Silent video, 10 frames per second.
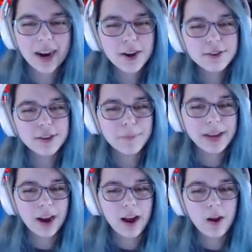Are you
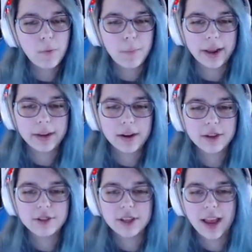jumping out? Oh, my
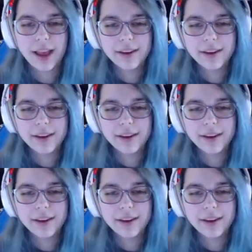gosh, Chad.